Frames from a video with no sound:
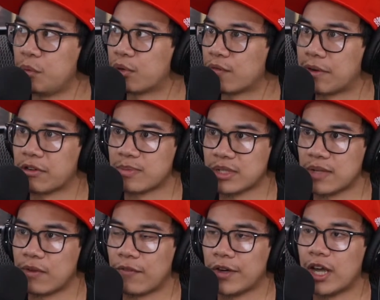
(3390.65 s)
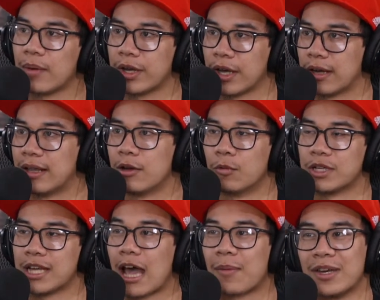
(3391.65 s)
very specific phenomenon, which
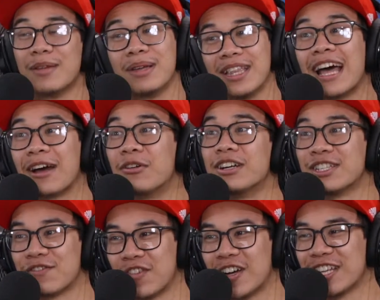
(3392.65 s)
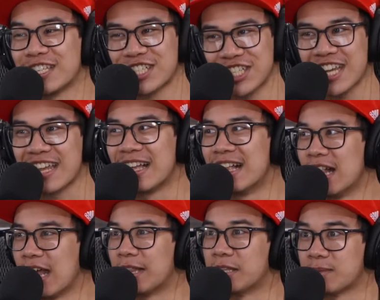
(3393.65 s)
happened to be that, which is funny as shit.
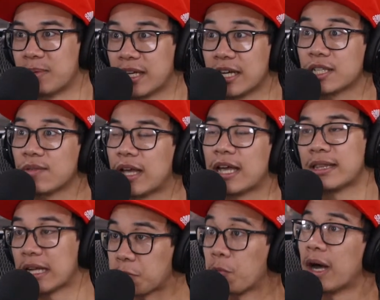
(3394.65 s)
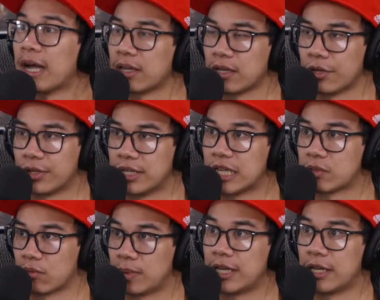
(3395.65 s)
And it's because of that, and that's why, you know, the days are
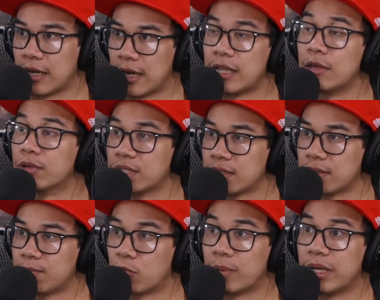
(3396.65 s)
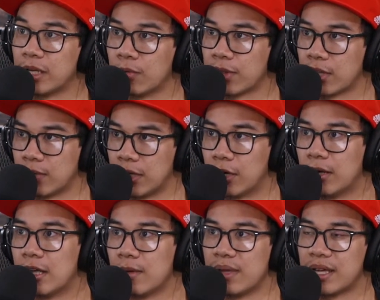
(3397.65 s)
repeating, and he was repeating with them, you know,
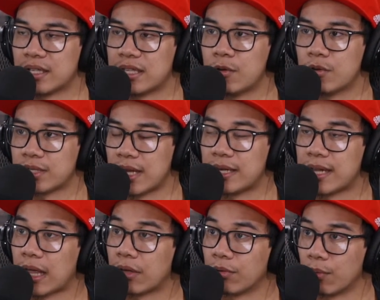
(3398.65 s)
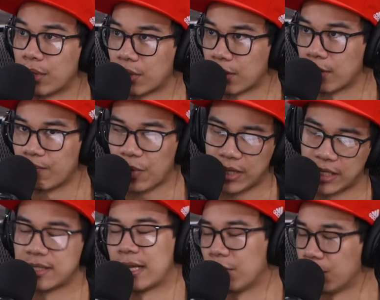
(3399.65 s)
because he was entangled with her, and
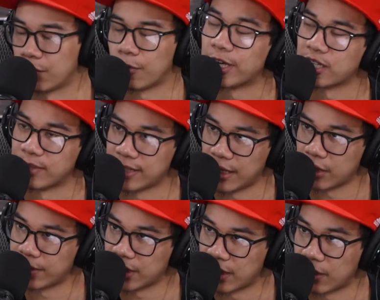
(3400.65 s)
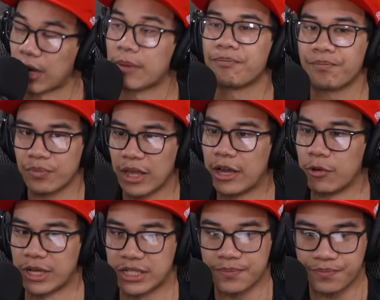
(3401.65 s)
that's that whole quantum entanglement thing, right?
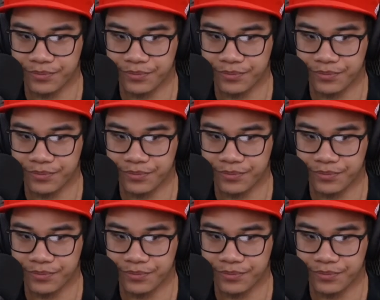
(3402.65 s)
Anyways,